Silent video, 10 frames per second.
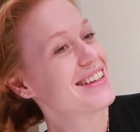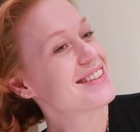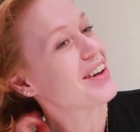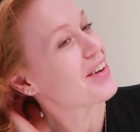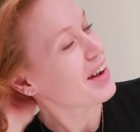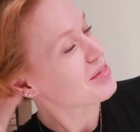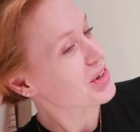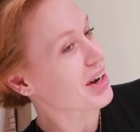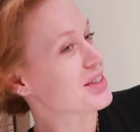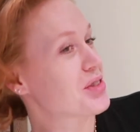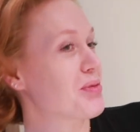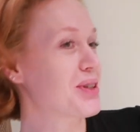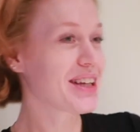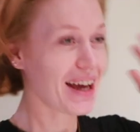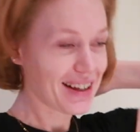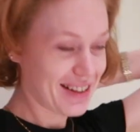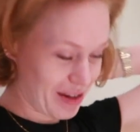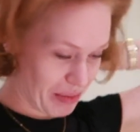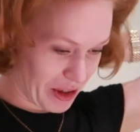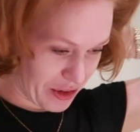So I'm trying to protect
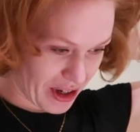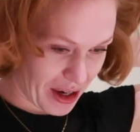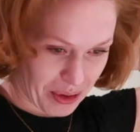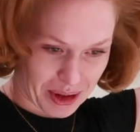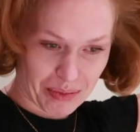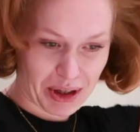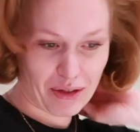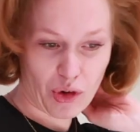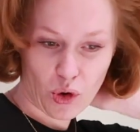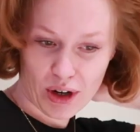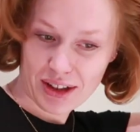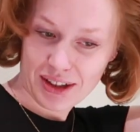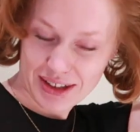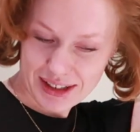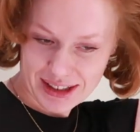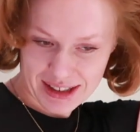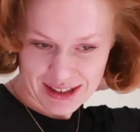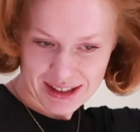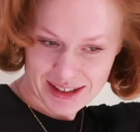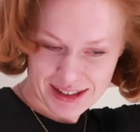the blow dryer with a bit of oil.
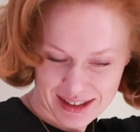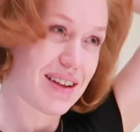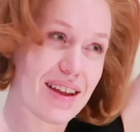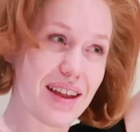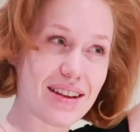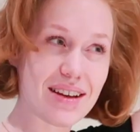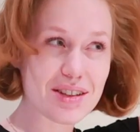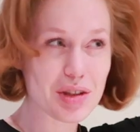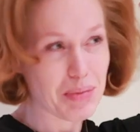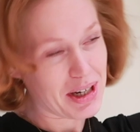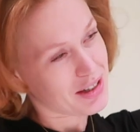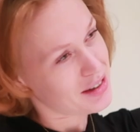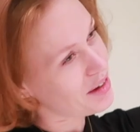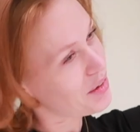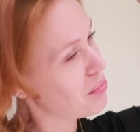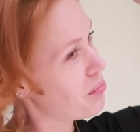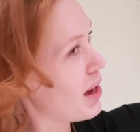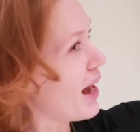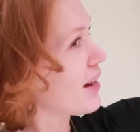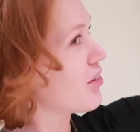And then especially on the
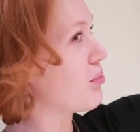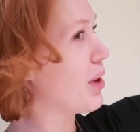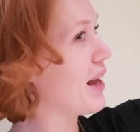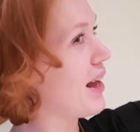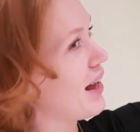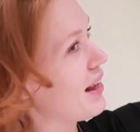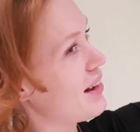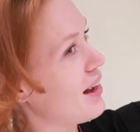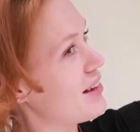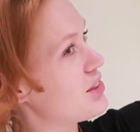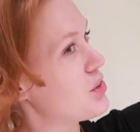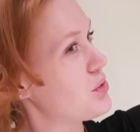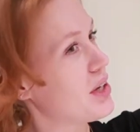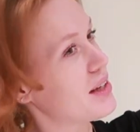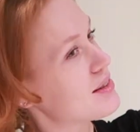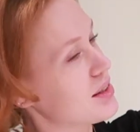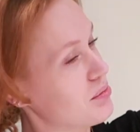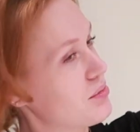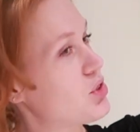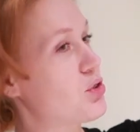back of my head, I do get
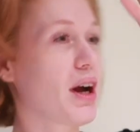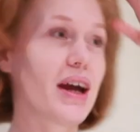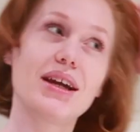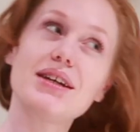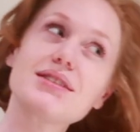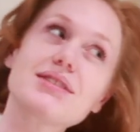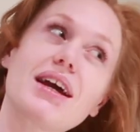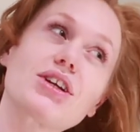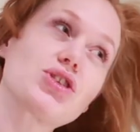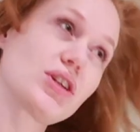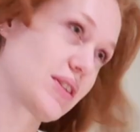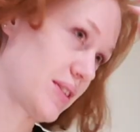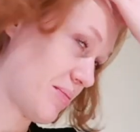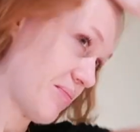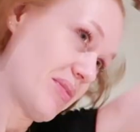some dry sections.